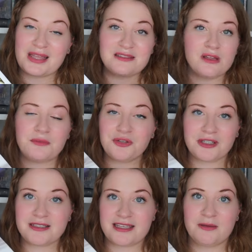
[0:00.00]
That's all I'm really
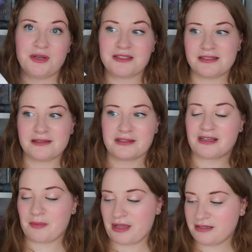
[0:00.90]
going to say because it's like a
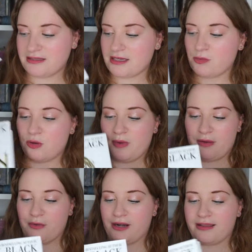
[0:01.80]
companion sequel,
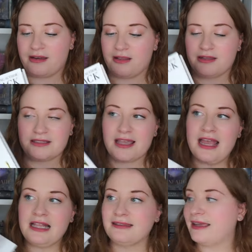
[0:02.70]
but we're in this
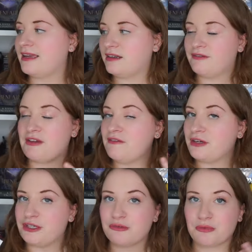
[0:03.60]
land of
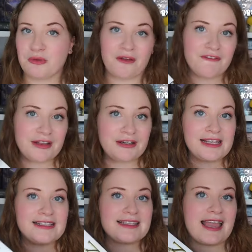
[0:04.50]
very cruel
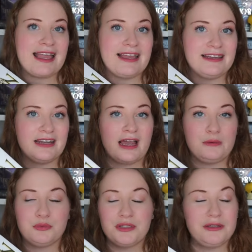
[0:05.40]
fairies, and I
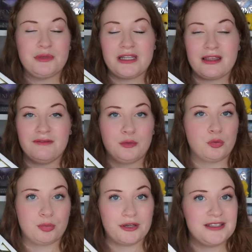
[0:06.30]
really love the
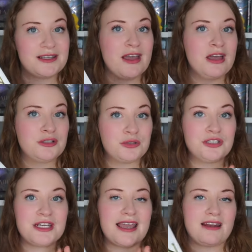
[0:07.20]
Cruel Prince
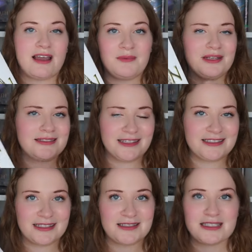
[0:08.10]
trilogy, and I'm excited
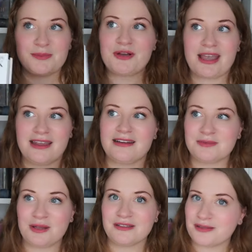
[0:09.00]
to get to this book, and as
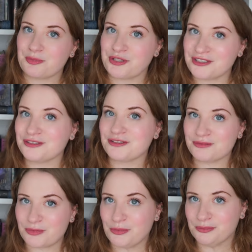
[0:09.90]
well as The Prisoner's
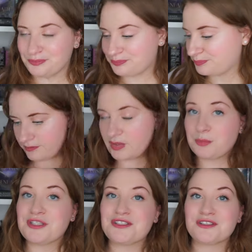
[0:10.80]
Throne. The
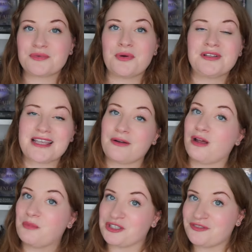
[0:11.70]
Prisoner's Throne is out
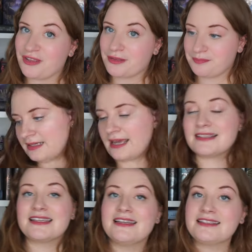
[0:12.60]
on March 5th.
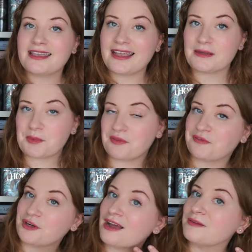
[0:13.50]
Next is Kingdom of the
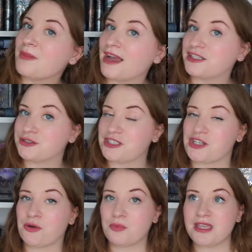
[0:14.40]
Forgotten by
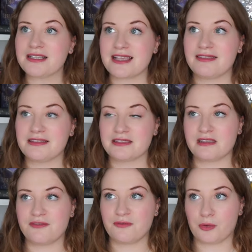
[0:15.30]
Charissa Weeks, and this is
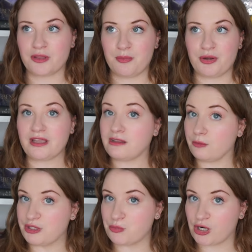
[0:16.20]
the fourth book in the
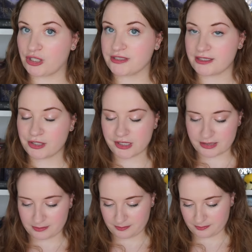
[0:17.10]
Witchwalker
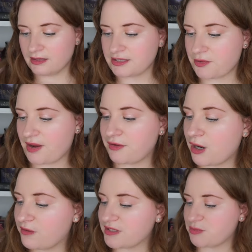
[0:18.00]
series. So every
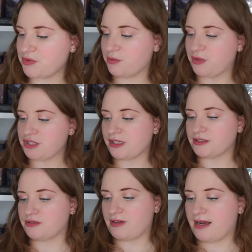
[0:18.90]
harvest moon, the Witch
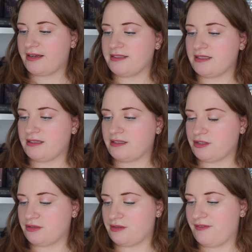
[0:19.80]
Collector rides
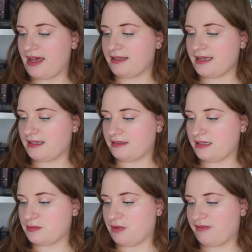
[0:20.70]
into the valley and
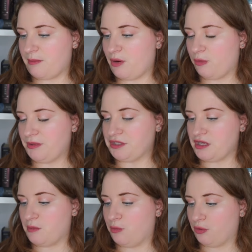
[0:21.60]
leads one of them home into
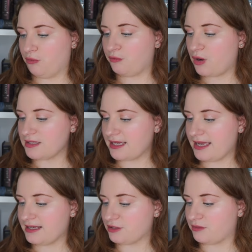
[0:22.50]
the immortal Frost
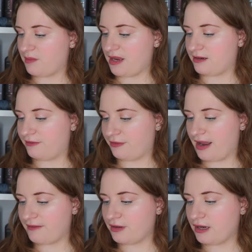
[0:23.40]
King to remain
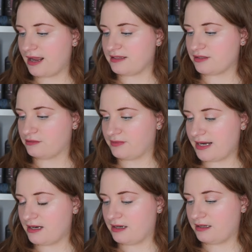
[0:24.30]
forever. And so
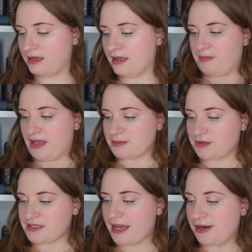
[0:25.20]
Reyna has
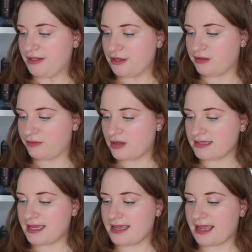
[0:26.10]
one desire to kill the Frost
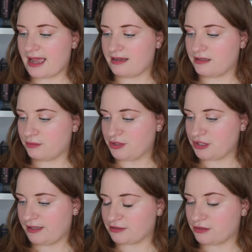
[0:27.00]
King and the Witch
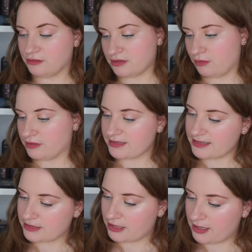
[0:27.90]
Collector who stole her
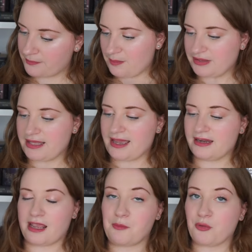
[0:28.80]
sister. But
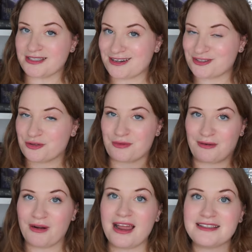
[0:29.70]
then a sinister
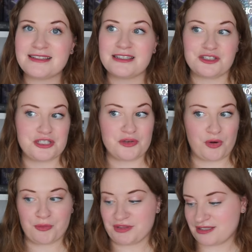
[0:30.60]
threat rises and she has to
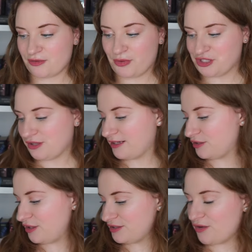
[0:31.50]
work with this Witch
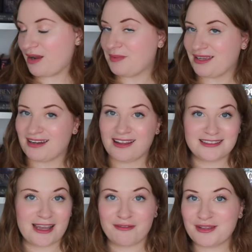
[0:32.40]
Collector. So I mean,
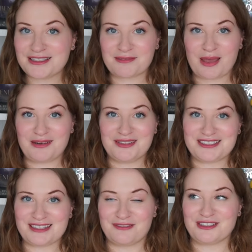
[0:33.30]
definitely some enemies
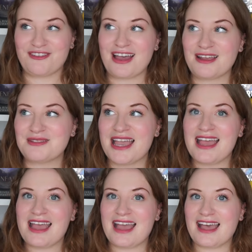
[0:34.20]
to lovers vibes.
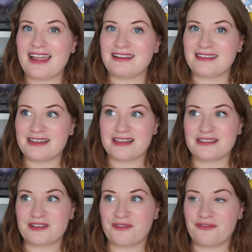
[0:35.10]
And
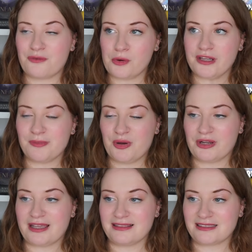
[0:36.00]
this fourth
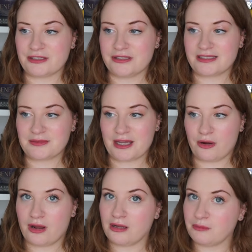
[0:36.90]
book in the series comes
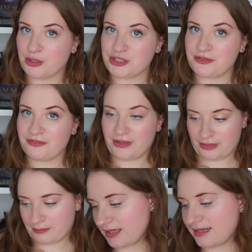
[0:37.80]
out on March
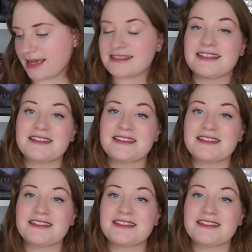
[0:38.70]
5th. Next